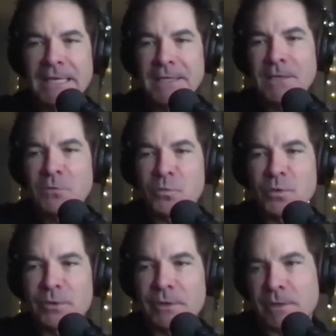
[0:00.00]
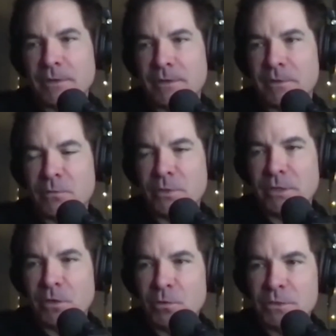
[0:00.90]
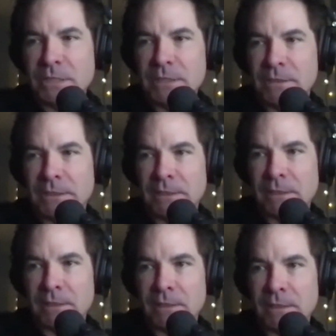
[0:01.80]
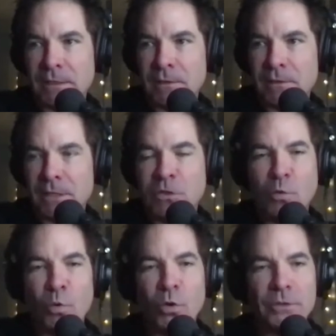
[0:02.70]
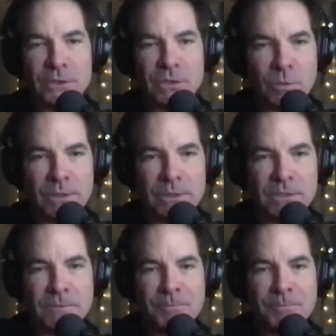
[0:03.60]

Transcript: We were in a hotel in New Orleans once,